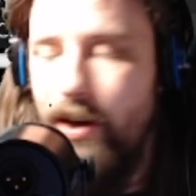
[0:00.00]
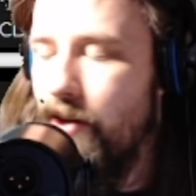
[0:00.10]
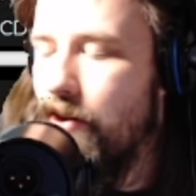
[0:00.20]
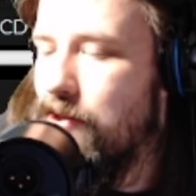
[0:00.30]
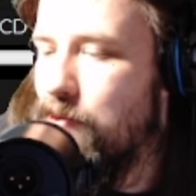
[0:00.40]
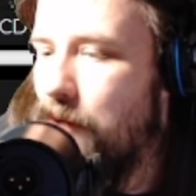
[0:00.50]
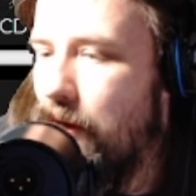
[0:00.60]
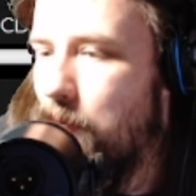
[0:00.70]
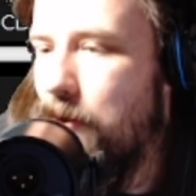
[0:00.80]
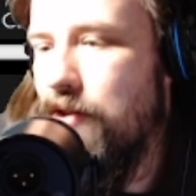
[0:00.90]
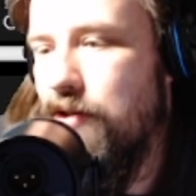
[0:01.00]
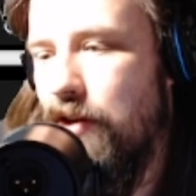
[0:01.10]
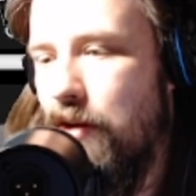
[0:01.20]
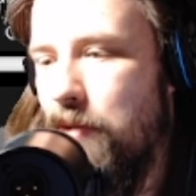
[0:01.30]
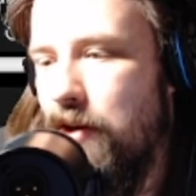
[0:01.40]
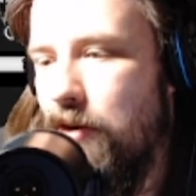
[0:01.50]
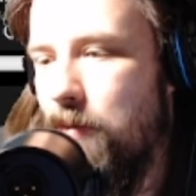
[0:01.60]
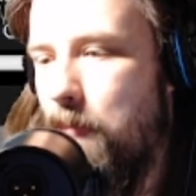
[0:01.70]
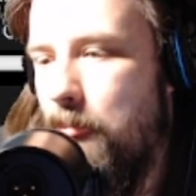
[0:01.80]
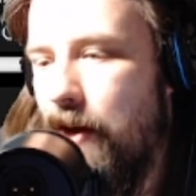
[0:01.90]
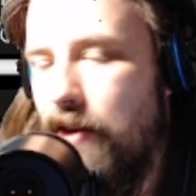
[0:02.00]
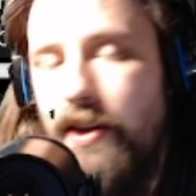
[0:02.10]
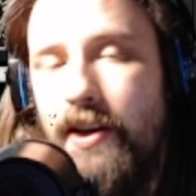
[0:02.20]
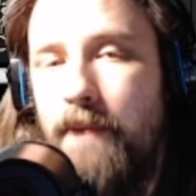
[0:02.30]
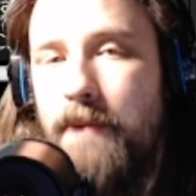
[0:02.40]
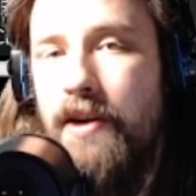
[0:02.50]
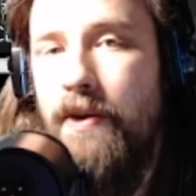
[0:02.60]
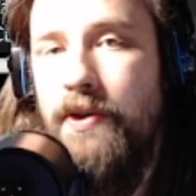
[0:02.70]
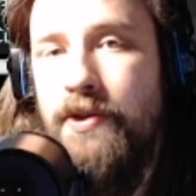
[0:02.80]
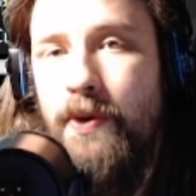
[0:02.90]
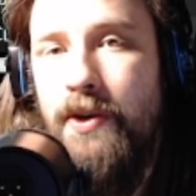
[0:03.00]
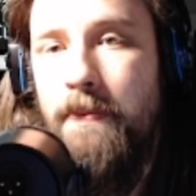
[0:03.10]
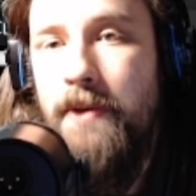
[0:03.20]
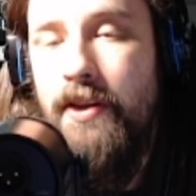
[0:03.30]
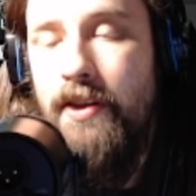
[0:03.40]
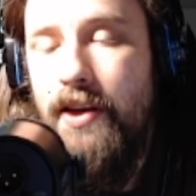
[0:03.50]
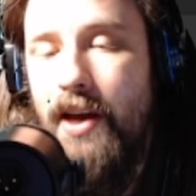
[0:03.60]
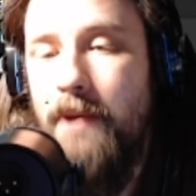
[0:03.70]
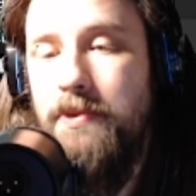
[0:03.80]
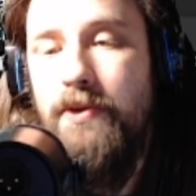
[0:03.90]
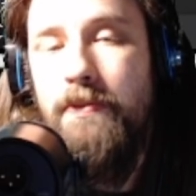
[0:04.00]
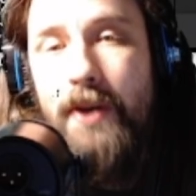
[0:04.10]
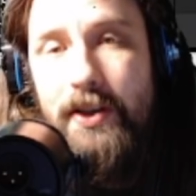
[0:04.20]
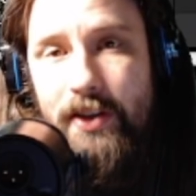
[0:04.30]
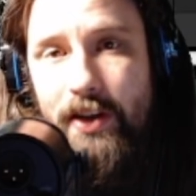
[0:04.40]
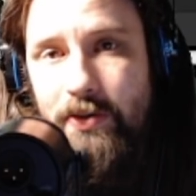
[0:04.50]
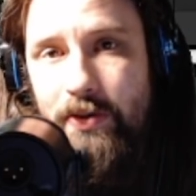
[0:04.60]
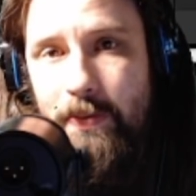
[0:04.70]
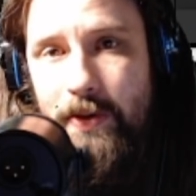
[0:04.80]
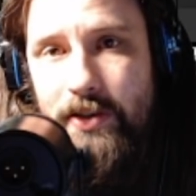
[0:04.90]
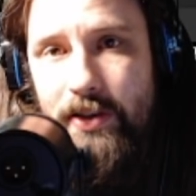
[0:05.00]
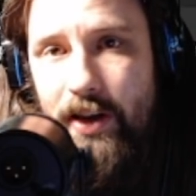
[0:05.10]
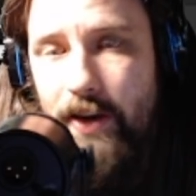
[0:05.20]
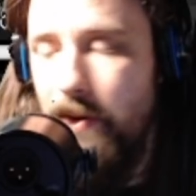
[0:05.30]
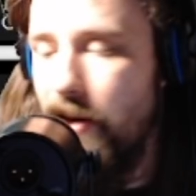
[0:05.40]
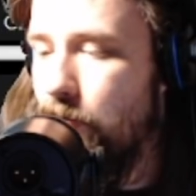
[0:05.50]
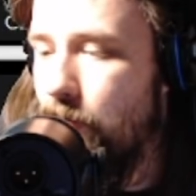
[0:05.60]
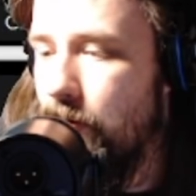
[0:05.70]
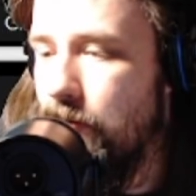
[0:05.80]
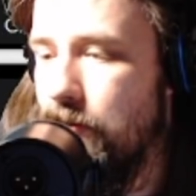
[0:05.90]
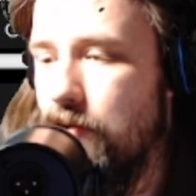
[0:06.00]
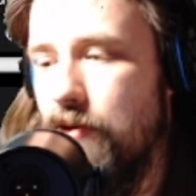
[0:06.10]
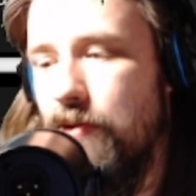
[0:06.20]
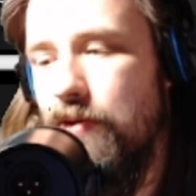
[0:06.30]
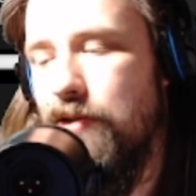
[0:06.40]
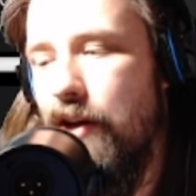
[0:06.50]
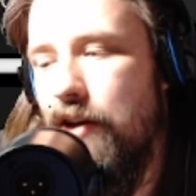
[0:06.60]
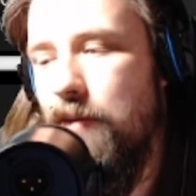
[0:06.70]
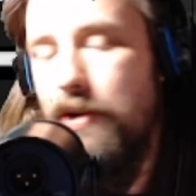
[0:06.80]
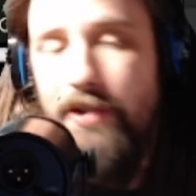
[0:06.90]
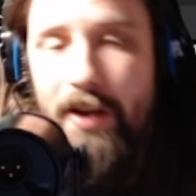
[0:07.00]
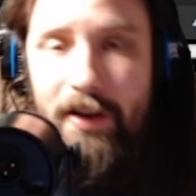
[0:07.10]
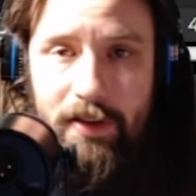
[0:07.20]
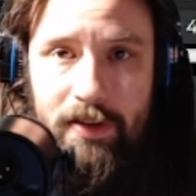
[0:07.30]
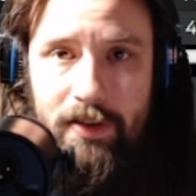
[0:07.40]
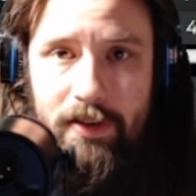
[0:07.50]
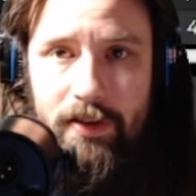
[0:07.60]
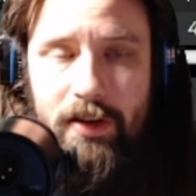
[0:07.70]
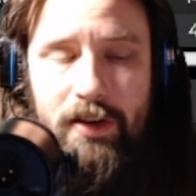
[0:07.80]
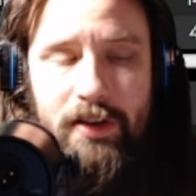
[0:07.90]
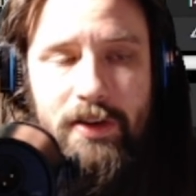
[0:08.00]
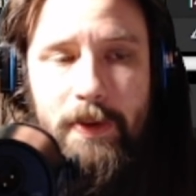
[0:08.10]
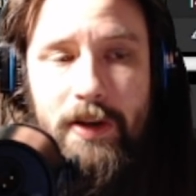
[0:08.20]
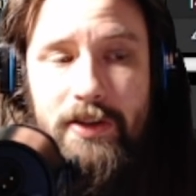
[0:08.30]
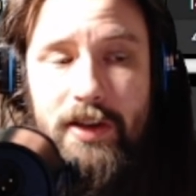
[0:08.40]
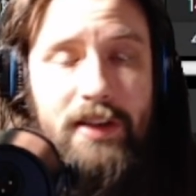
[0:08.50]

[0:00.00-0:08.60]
That's my opinions on Yae Miko. I think Yae Miko is going to be the absolute best Electro DPS in the game. As far as how she's going to stack up against other DPS, she has